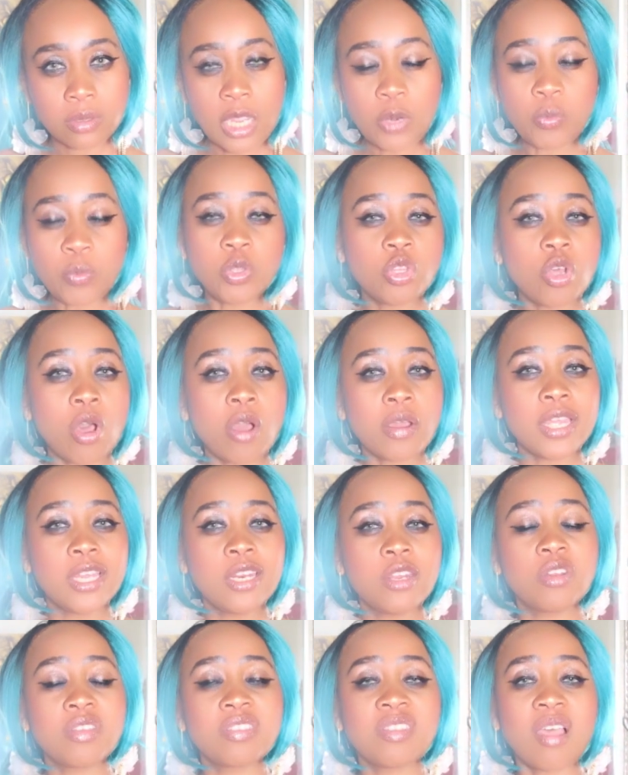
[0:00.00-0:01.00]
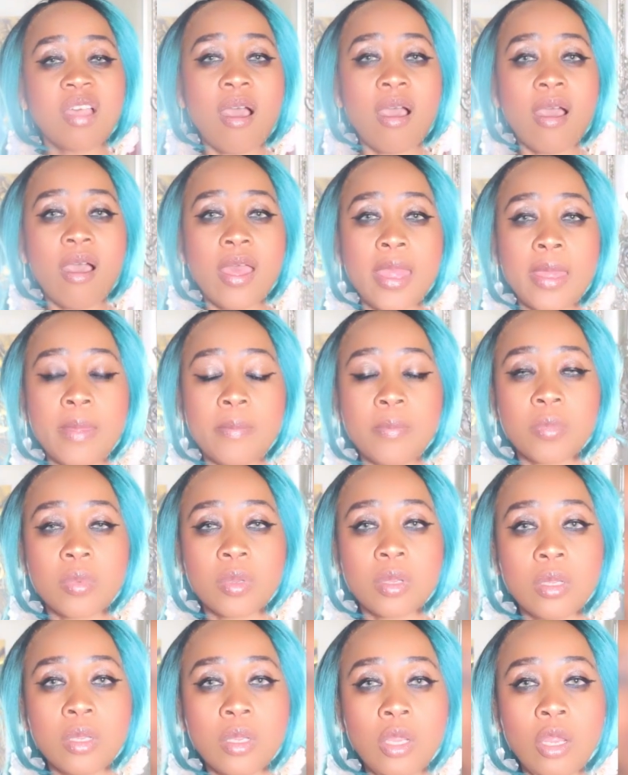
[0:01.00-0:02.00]
And we're talking in a time
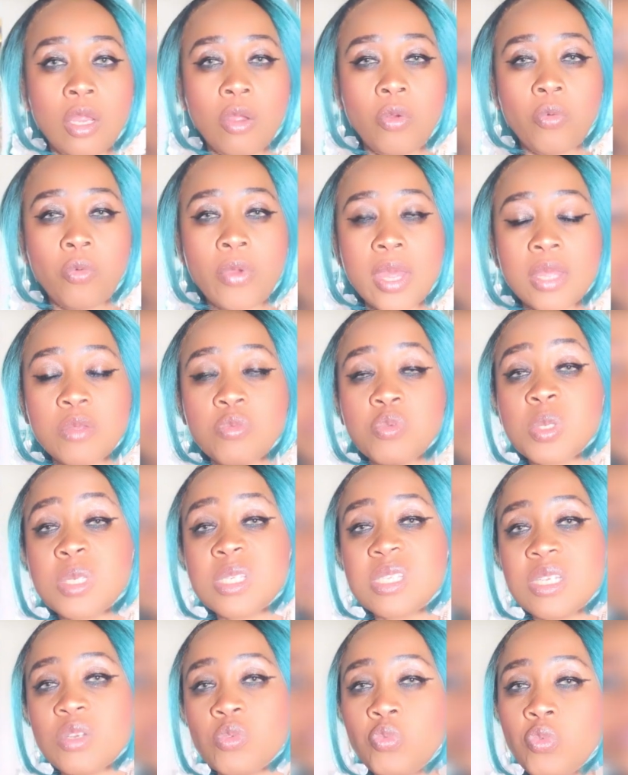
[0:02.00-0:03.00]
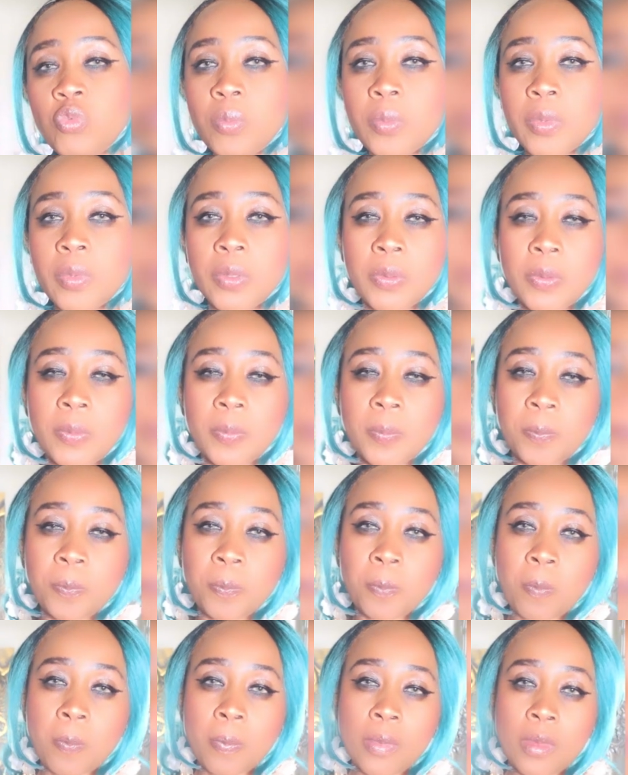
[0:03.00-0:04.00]
where you see women
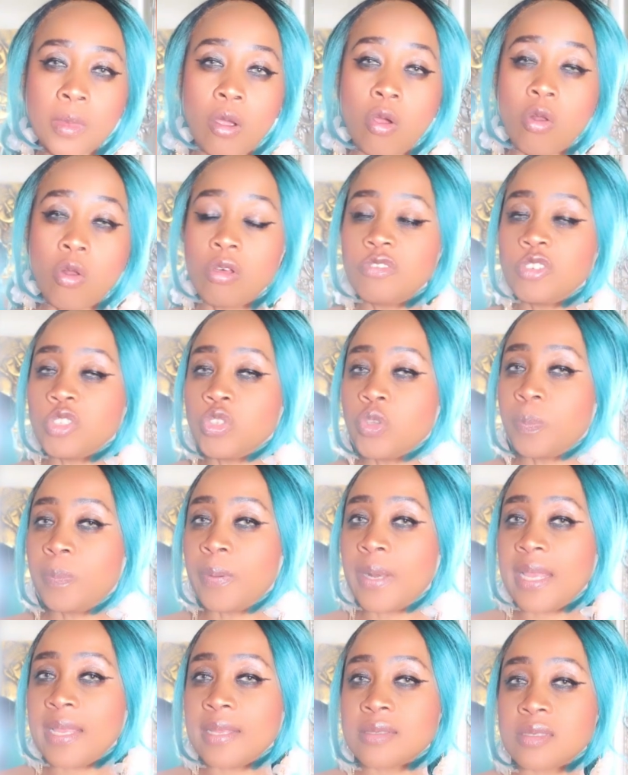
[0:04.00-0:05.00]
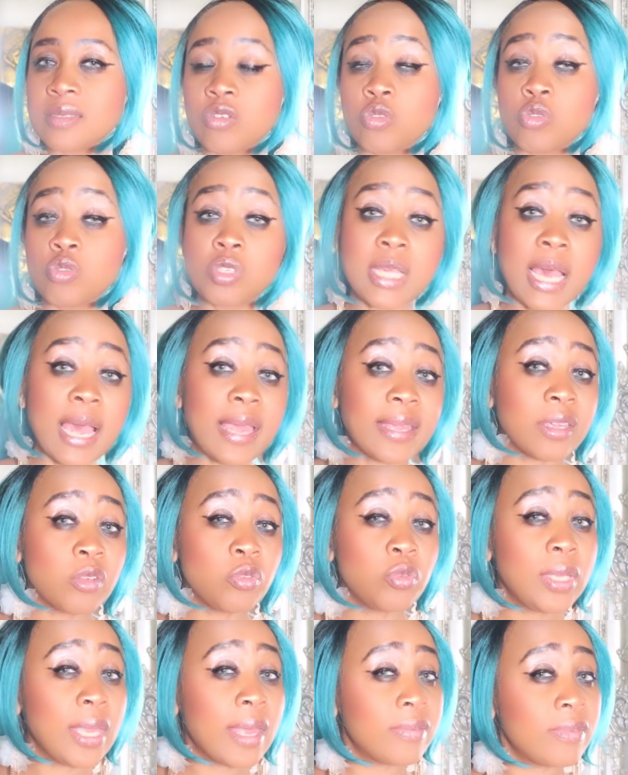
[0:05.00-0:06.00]
all over the place. Those guys
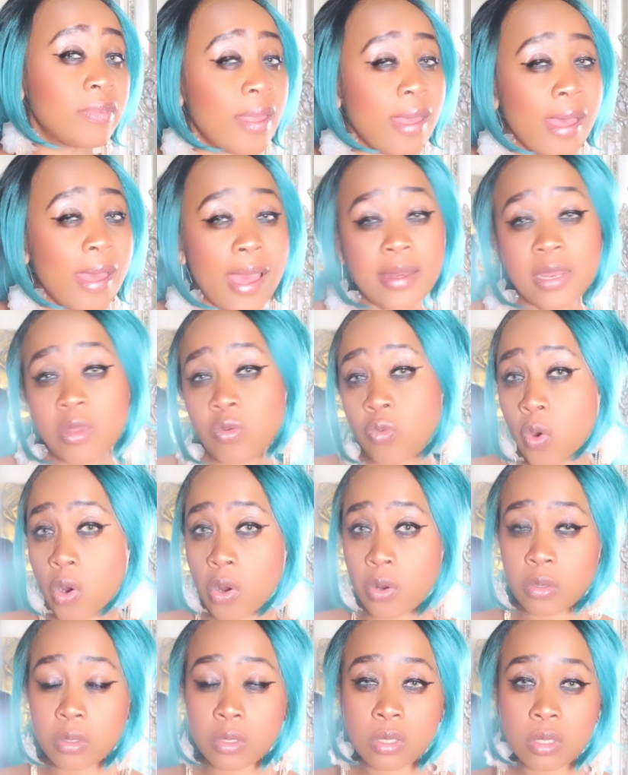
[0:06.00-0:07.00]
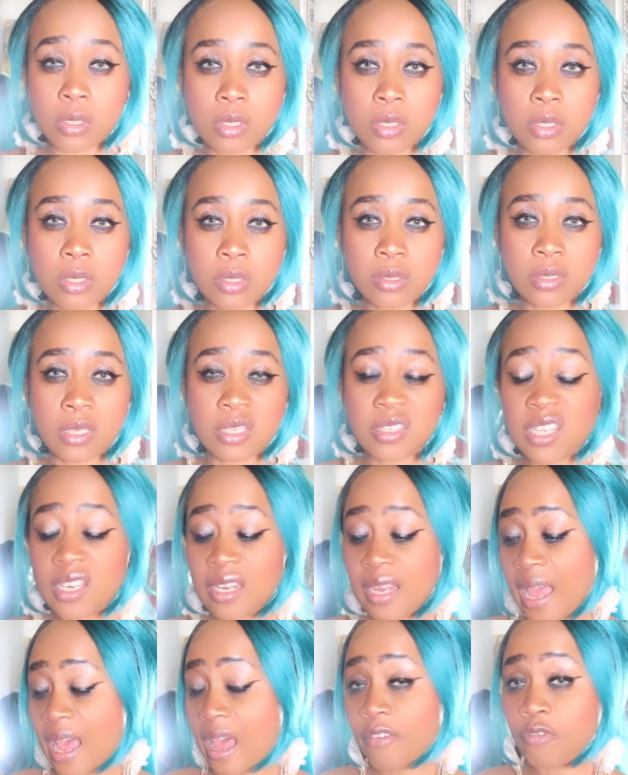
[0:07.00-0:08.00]
could get anyone. They
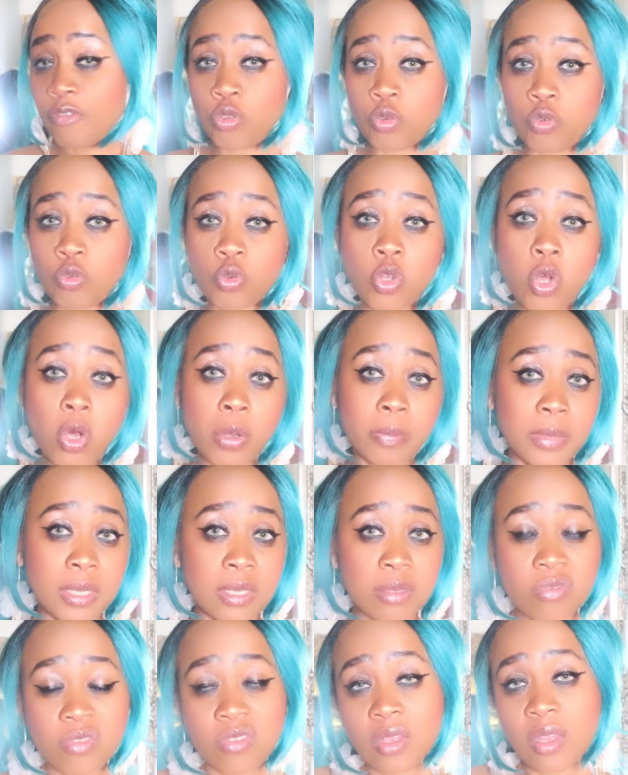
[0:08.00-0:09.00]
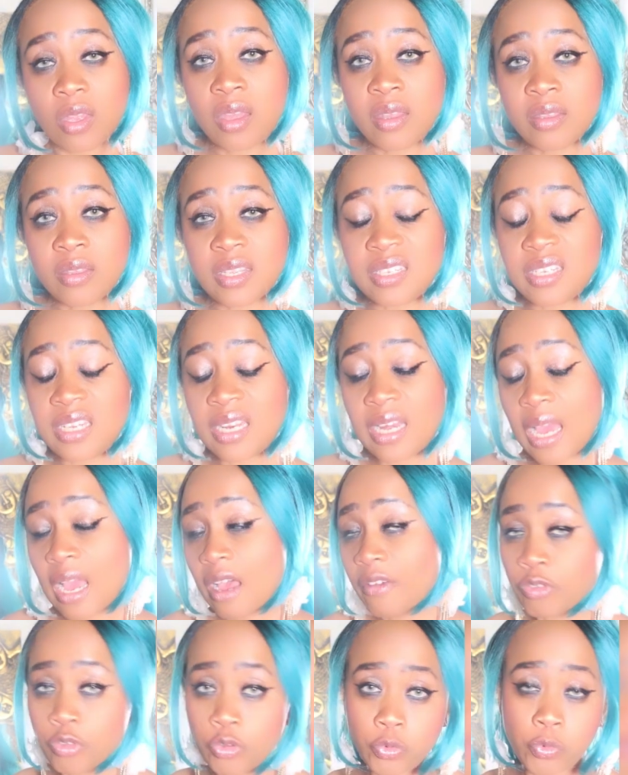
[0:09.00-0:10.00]
didn't have to commit. They didn't
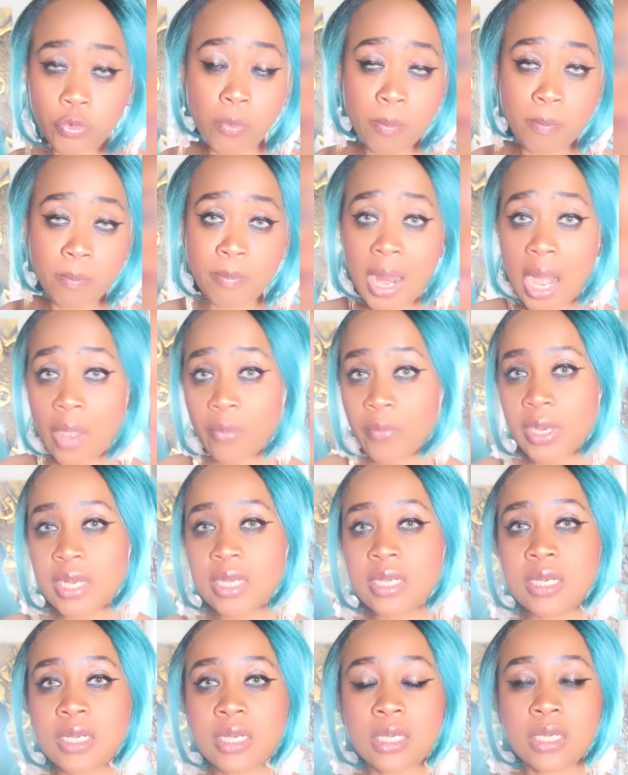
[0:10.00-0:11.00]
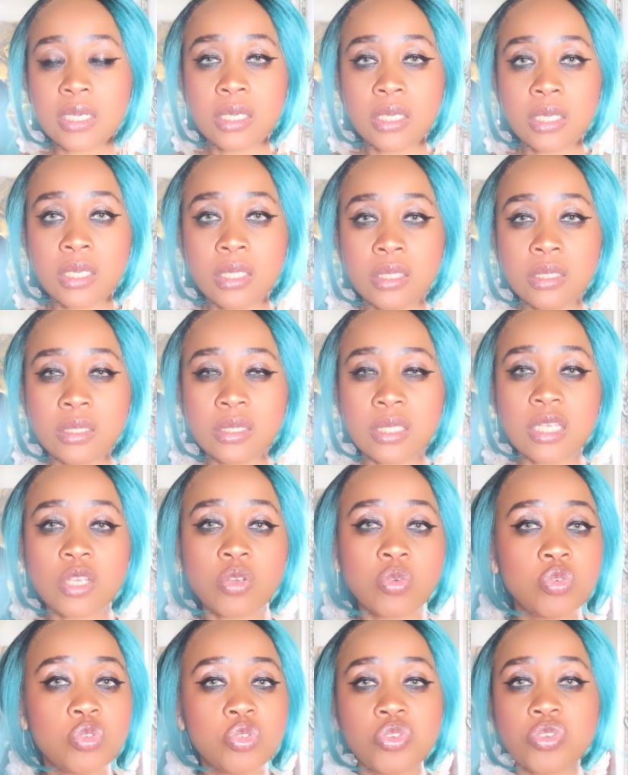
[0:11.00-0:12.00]
have to marry. They
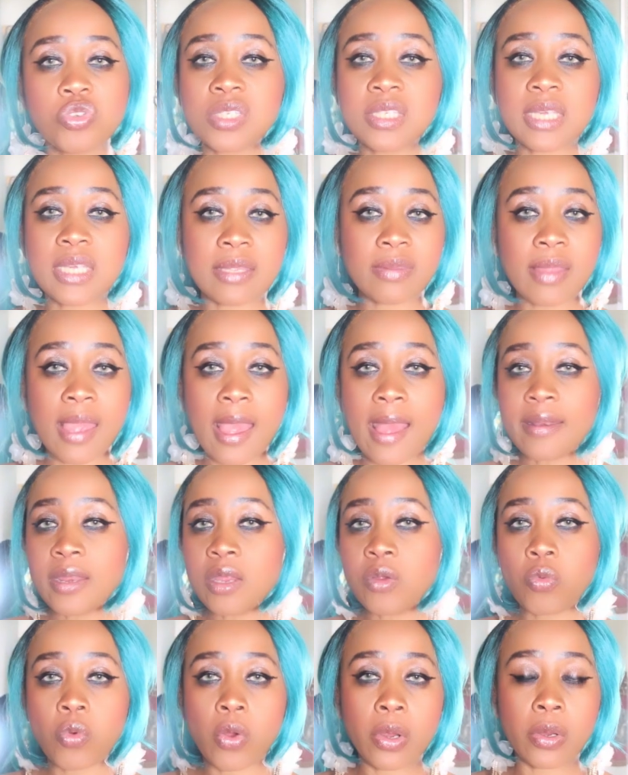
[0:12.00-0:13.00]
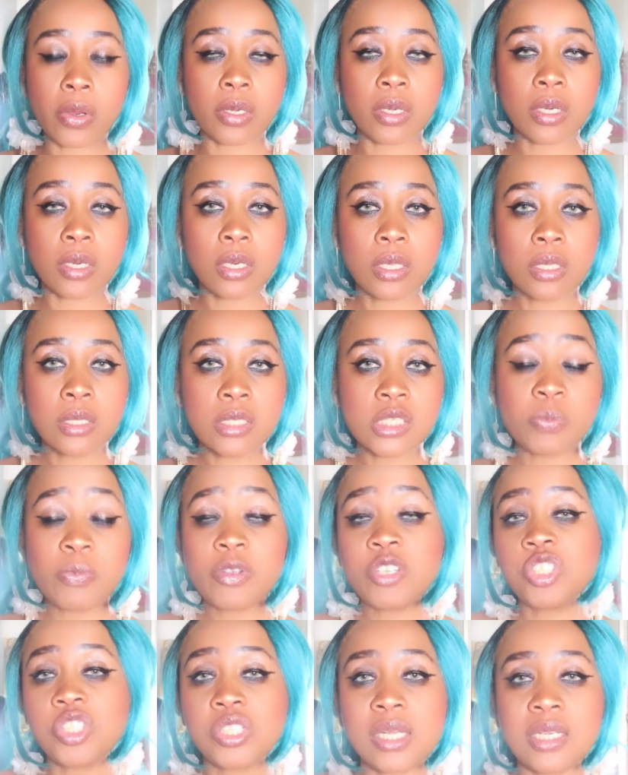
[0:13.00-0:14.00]
could just get anyone,
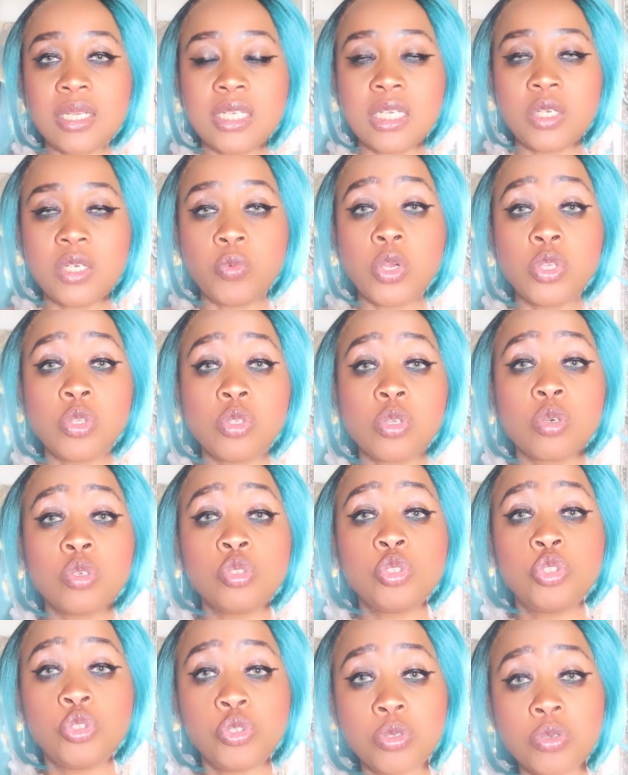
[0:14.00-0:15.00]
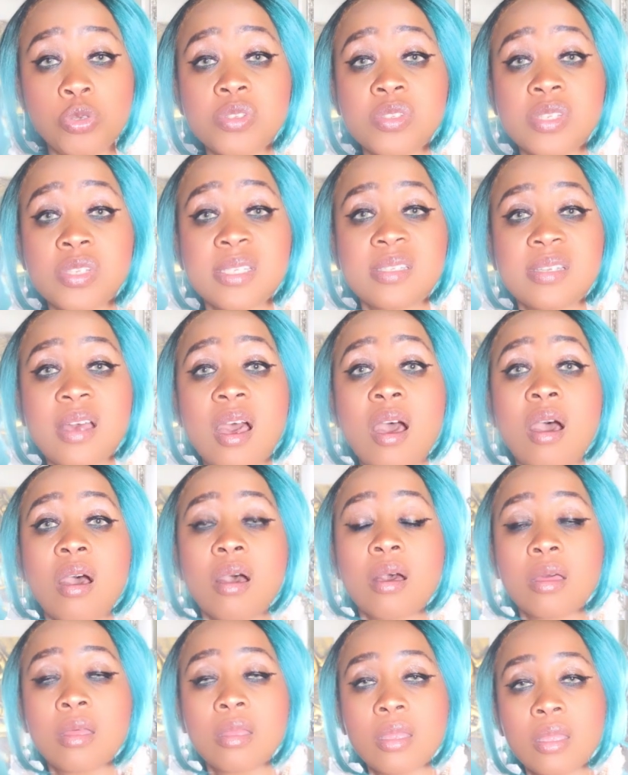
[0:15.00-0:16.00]
especially when you're Julius Caesar.